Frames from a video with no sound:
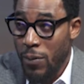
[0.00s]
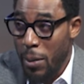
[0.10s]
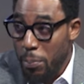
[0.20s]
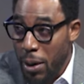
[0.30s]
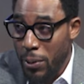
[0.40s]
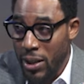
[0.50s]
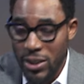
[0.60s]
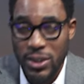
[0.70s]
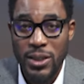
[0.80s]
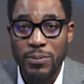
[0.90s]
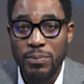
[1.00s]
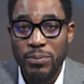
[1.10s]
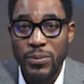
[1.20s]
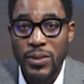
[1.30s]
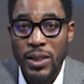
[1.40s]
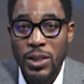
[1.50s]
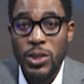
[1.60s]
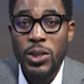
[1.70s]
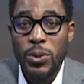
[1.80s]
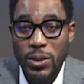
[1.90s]
our population.
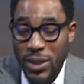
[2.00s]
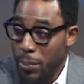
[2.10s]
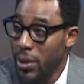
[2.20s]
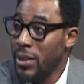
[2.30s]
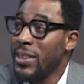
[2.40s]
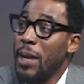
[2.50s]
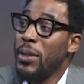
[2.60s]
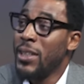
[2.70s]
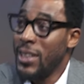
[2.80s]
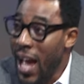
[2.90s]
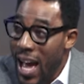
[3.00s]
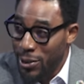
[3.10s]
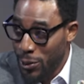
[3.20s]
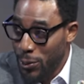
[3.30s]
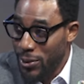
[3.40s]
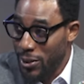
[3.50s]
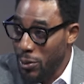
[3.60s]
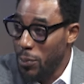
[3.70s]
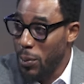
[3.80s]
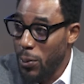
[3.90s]
New disabilities are being diagnosed, you
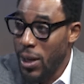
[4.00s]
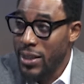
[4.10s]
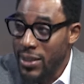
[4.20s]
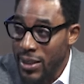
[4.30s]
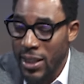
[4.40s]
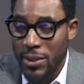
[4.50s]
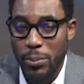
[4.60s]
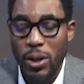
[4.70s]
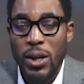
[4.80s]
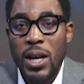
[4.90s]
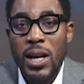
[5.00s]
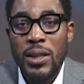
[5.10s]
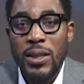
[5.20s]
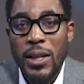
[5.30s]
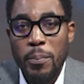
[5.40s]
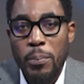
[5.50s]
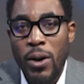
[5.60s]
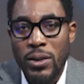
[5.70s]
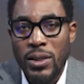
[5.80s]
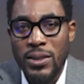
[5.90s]
know, people are seen. But the
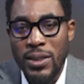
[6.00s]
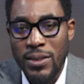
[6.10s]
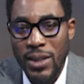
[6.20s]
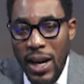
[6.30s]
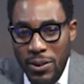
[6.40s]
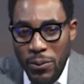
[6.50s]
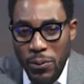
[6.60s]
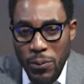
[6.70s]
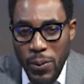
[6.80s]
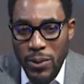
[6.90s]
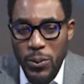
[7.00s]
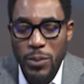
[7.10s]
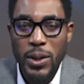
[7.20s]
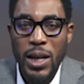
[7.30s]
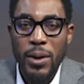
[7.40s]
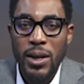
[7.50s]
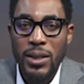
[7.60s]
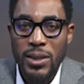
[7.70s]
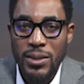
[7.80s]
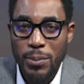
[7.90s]
importance is that when we speak about a
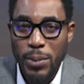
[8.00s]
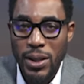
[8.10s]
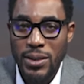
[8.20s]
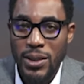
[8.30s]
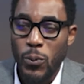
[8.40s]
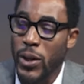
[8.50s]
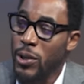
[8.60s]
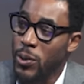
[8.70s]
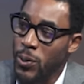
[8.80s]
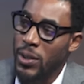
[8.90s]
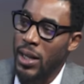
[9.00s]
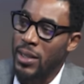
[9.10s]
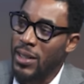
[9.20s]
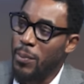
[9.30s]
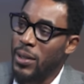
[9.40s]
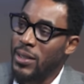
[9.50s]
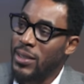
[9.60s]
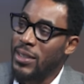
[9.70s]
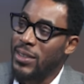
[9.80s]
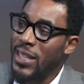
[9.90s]
disability, we know that
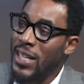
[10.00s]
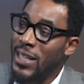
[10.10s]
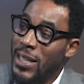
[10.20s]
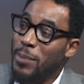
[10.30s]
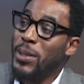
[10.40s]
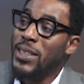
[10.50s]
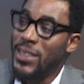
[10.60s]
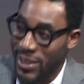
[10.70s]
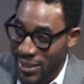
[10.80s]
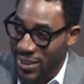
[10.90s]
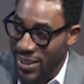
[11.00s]
disability is inhibiting